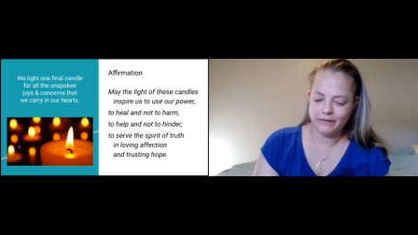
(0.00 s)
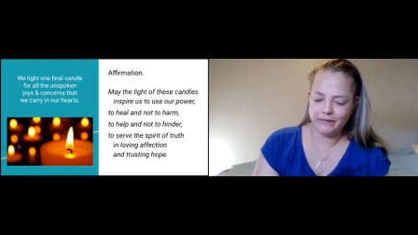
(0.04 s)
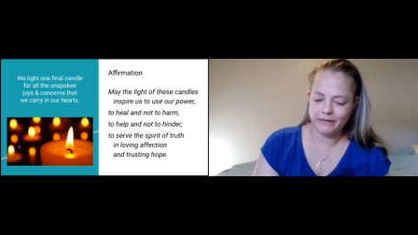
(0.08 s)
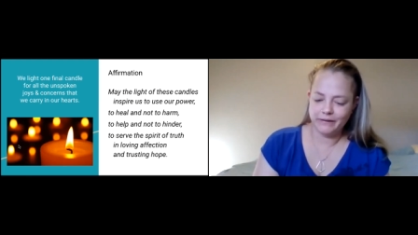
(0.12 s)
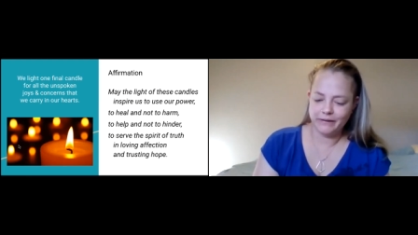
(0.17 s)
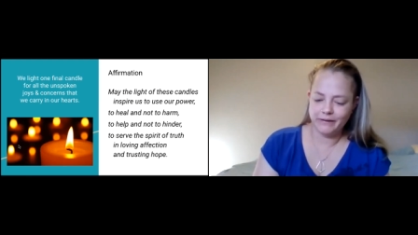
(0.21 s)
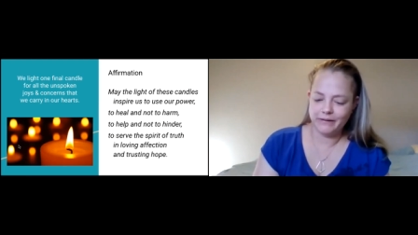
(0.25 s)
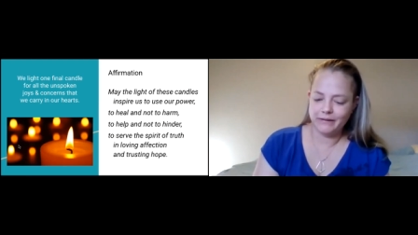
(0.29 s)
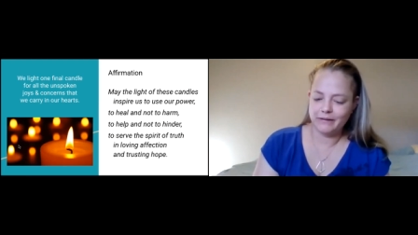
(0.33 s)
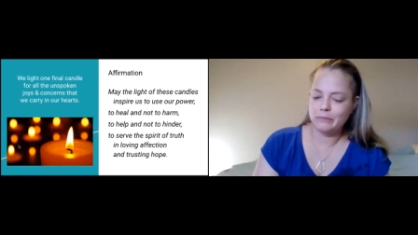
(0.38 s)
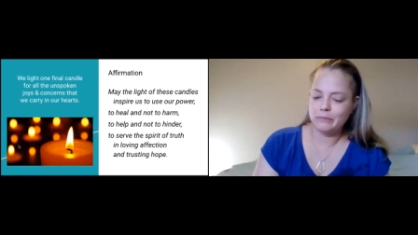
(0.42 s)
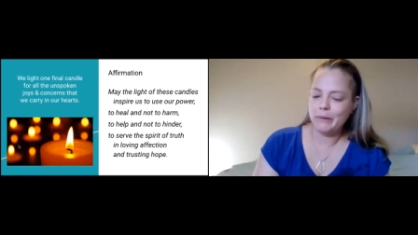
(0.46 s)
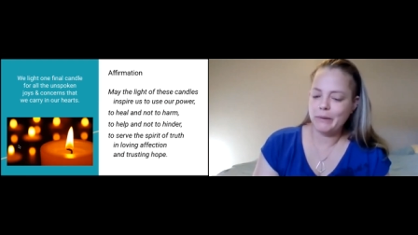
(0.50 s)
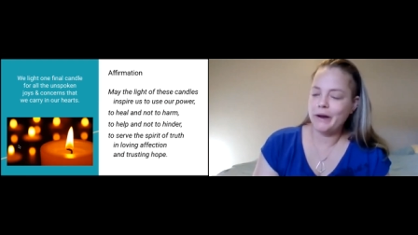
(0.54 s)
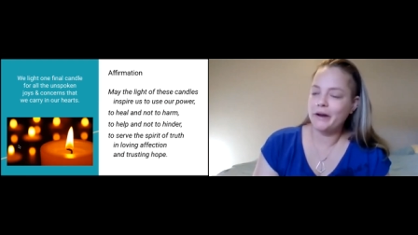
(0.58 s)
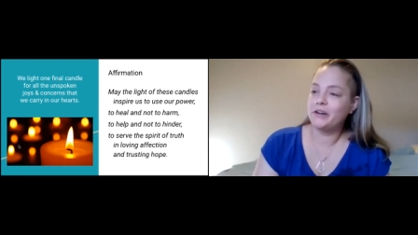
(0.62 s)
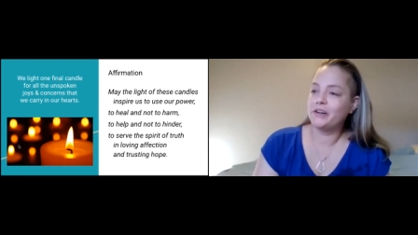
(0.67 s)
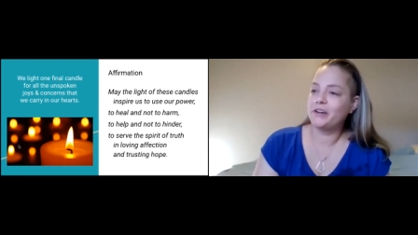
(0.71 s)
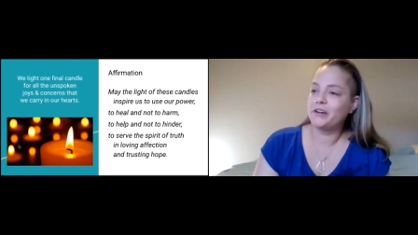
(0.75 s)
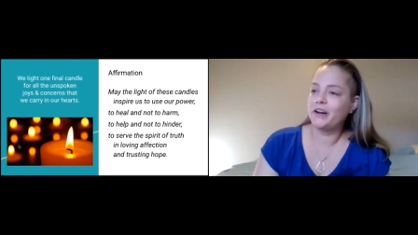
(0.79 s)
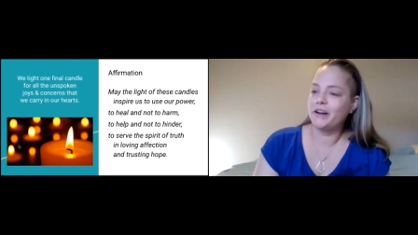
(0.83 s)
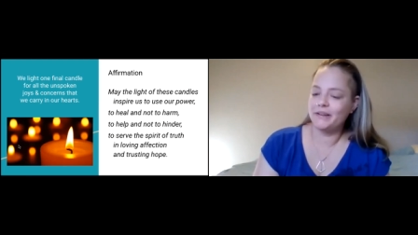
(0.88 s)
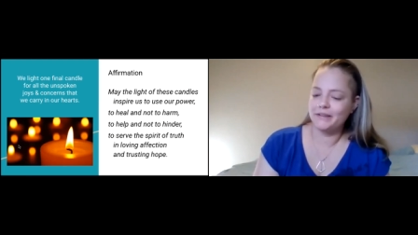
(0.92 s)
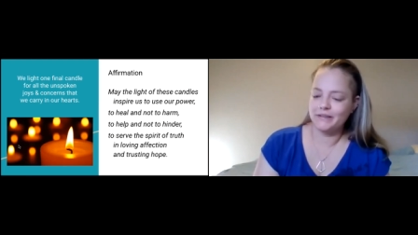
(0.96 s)

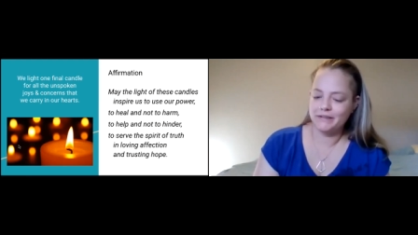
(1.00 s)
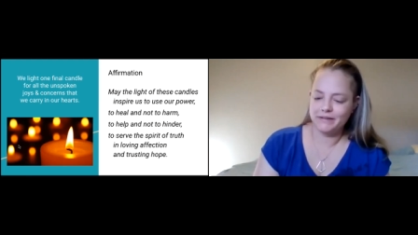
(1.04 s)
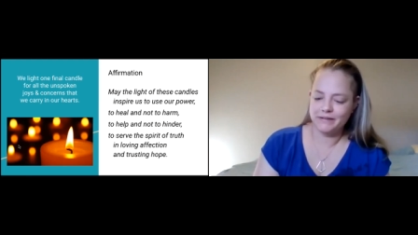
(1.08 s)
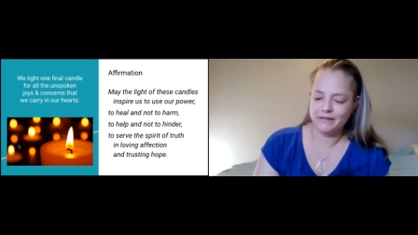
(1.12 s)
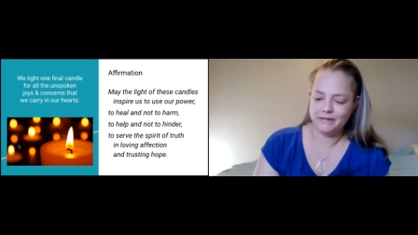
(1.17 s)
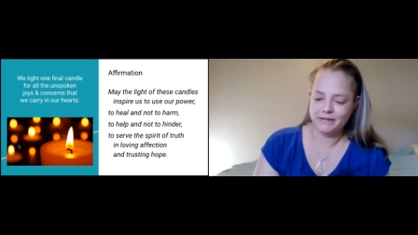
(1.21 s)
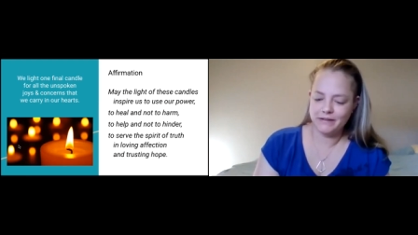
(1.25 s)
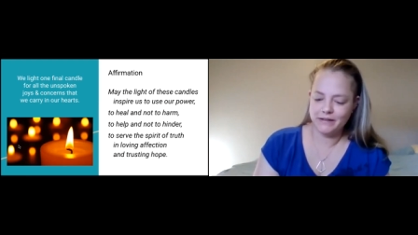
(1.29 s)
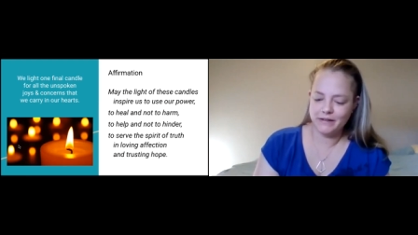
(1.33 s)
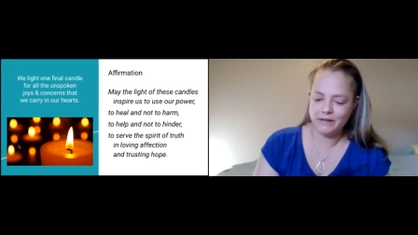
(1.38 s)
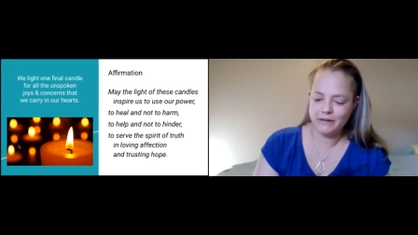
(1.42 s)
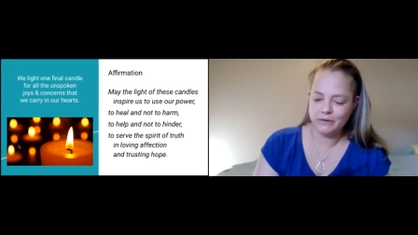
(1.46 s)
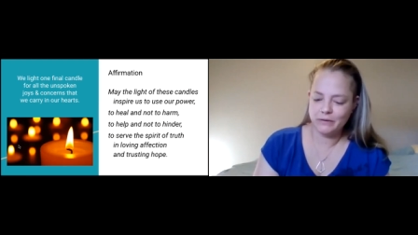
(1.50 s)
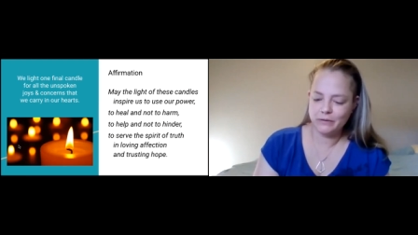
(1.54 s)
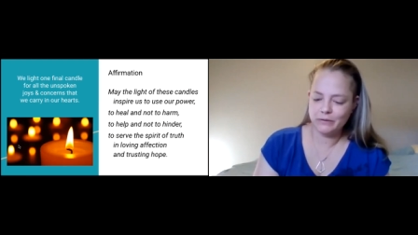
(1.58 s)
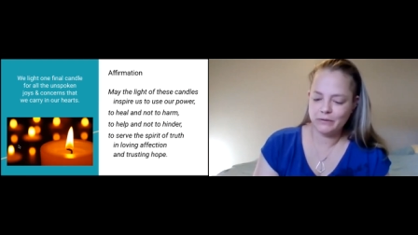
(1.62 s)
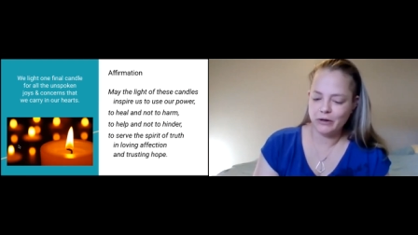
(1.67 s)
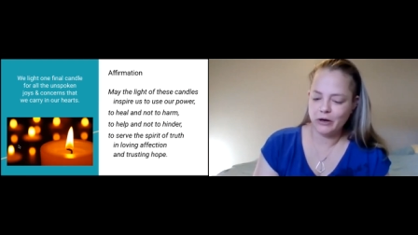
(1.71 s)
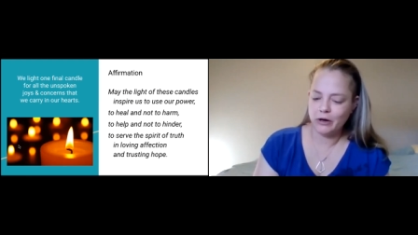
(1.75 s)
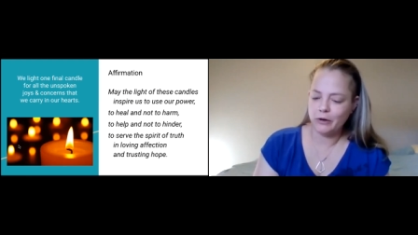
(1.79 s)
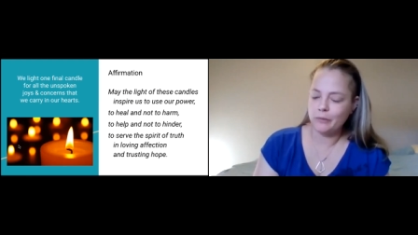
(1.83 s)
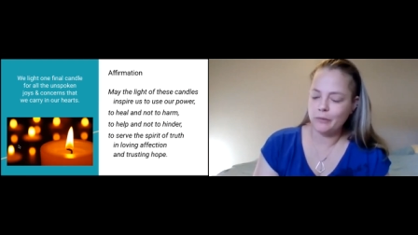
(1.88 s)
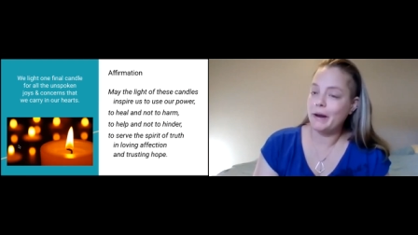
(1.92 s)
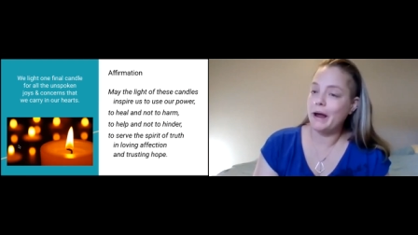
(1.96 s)
inspire us to use
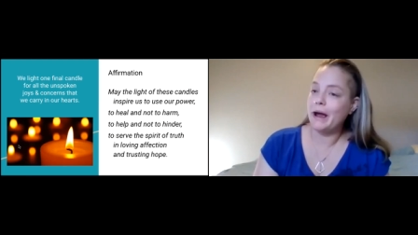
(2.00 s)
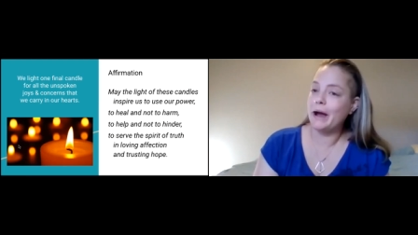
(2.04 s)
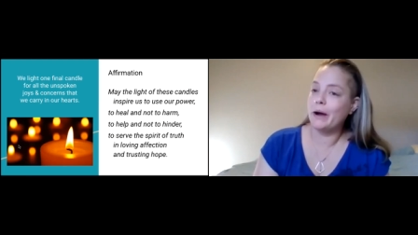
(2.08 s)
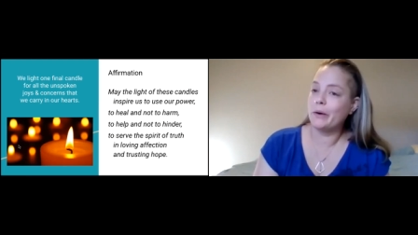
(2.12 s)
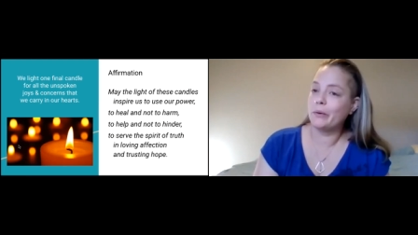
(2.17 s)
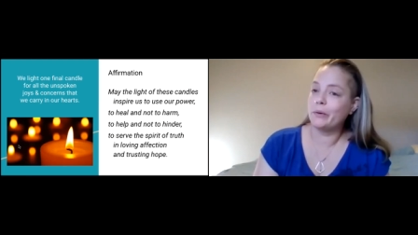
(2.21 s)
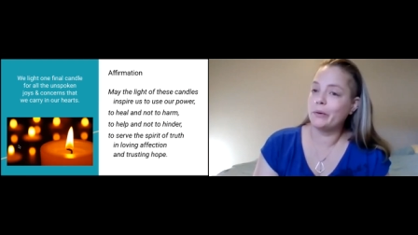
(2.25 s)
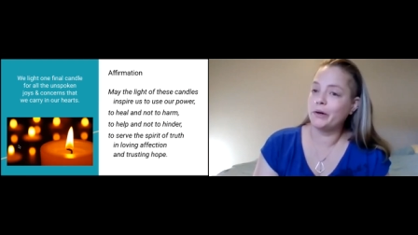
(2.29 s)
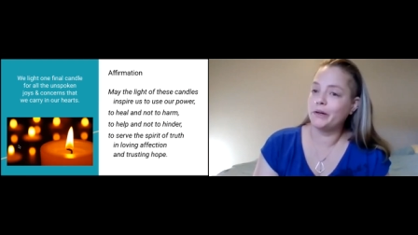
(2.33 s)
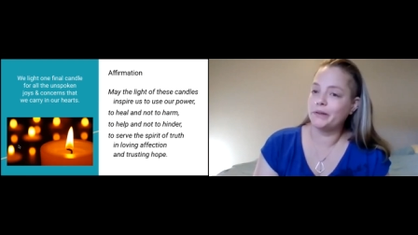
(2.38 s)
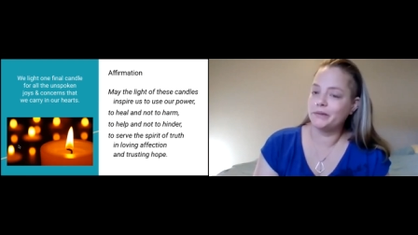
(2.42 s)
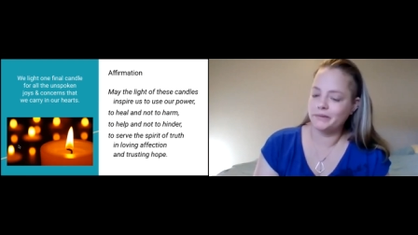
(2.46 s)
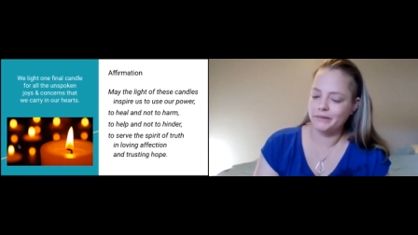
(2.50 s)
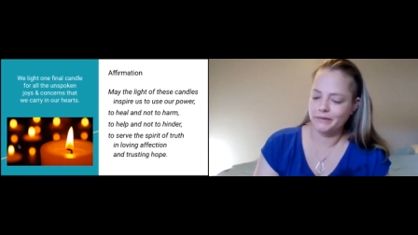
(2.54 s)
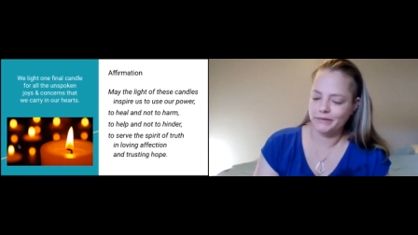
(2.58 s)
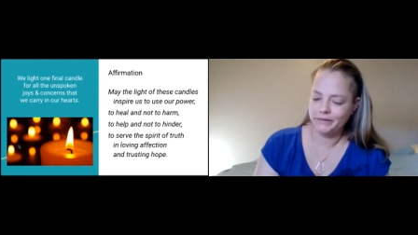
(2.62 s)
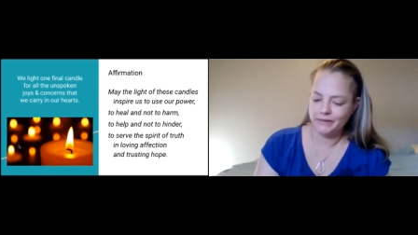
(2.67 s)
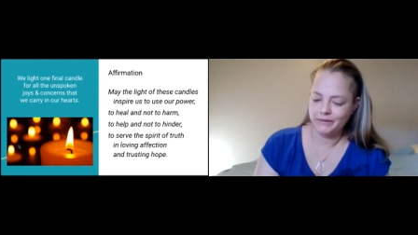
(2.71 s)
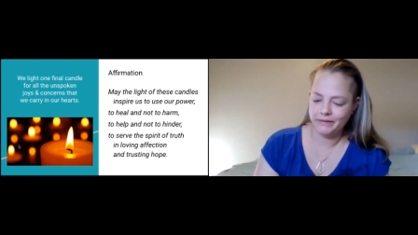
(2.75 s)
our power